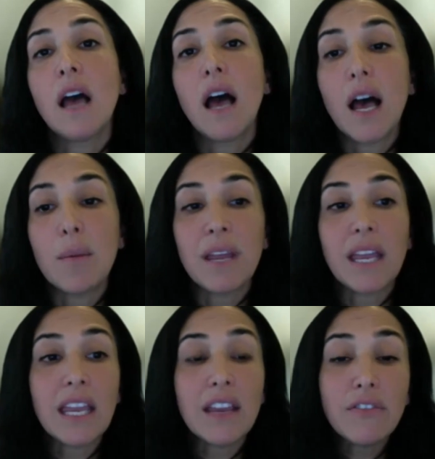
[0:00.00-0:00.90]

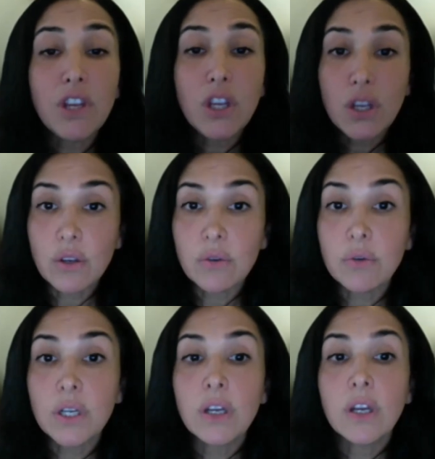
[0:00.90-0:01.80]
If
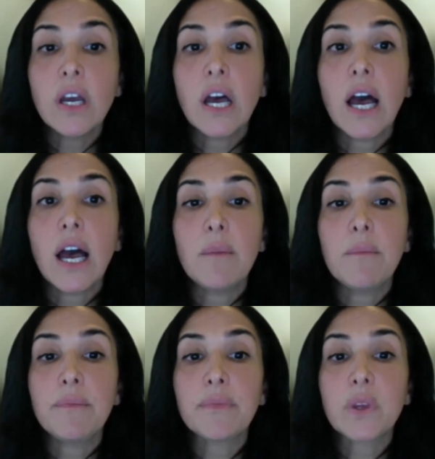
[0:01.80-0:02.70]
you
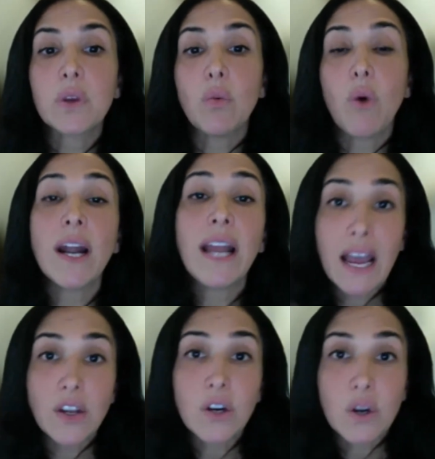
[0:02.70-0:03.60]
want to
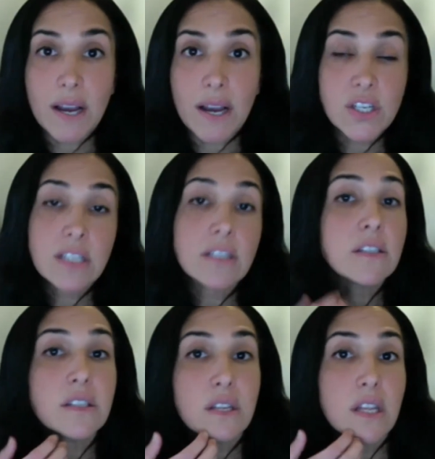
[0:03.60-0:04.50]
add your
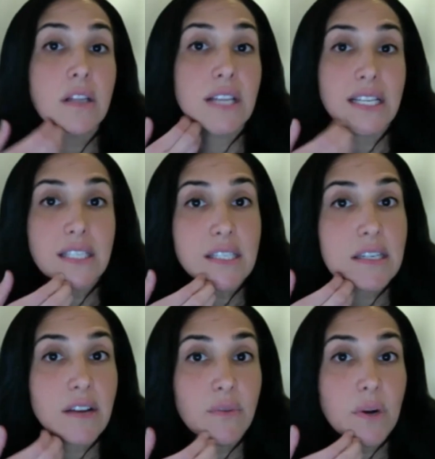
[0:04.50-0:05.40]
questions to the list
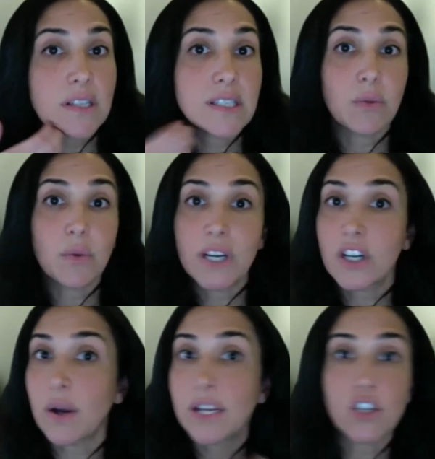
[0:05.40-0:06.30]
of ones that we are
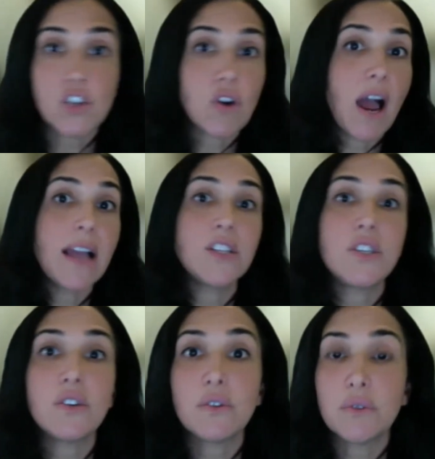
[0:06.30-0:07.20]
going to try
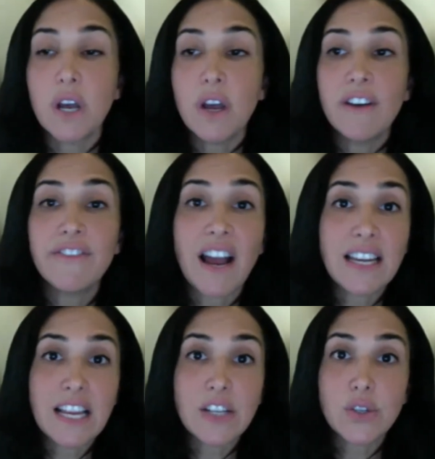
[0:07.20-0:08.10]
to find
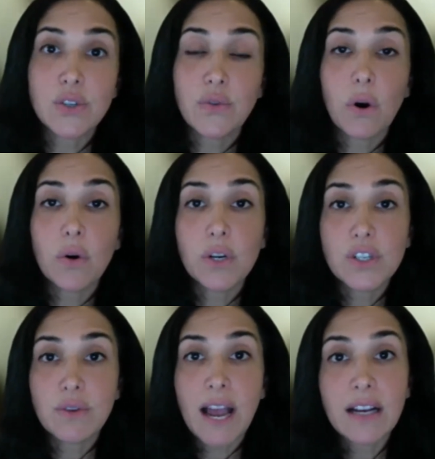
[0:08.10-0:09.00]
answers for or
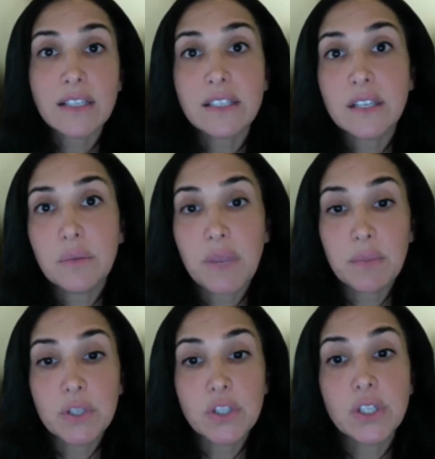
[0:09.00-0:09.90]
direct
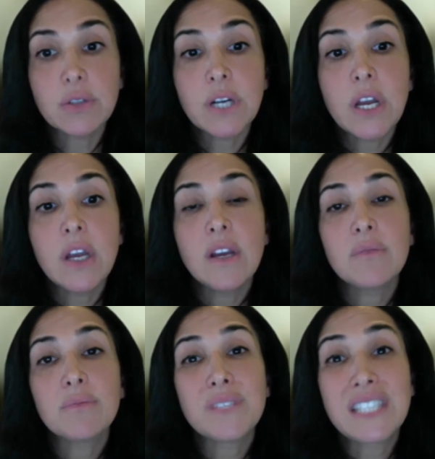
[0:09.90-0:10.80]
people to,
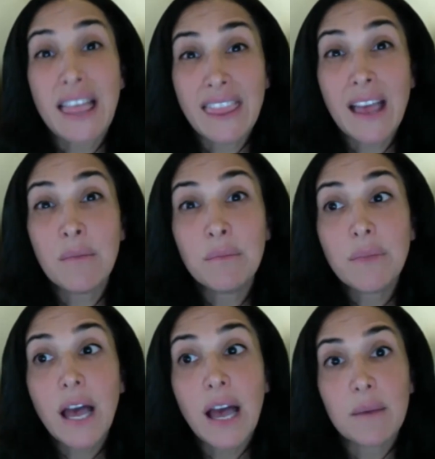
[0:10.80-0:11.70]
send them.
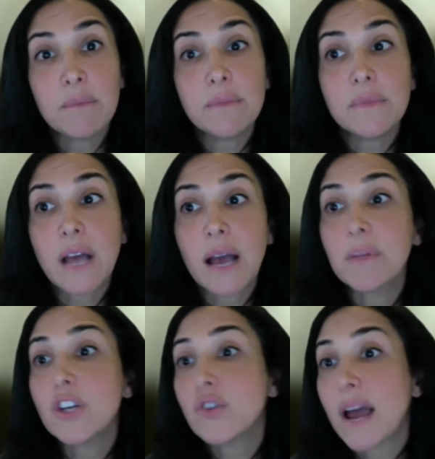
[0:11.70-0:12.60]
I'm going
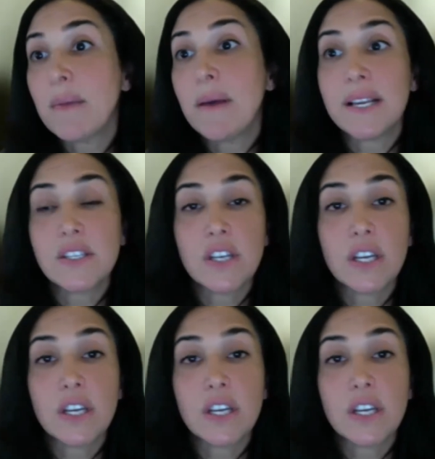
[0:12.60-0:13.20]
to try my best